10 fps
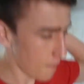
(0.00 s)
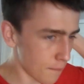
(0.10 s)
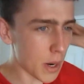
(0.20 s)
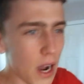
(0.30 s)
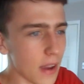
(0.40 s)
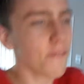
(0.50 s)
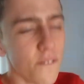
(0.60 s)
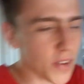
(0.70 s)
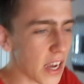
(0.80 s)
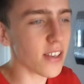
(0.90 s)
My
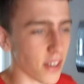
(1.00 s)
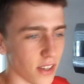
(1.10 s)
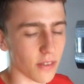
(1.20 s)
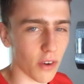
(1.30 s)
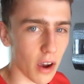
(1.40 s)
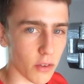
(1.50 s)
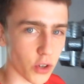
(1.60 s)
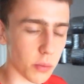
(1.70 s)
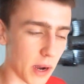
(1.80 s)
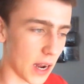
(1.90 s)
face is at
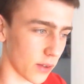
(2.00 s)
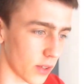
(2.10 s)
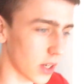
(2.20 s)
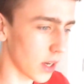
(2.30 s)
£500.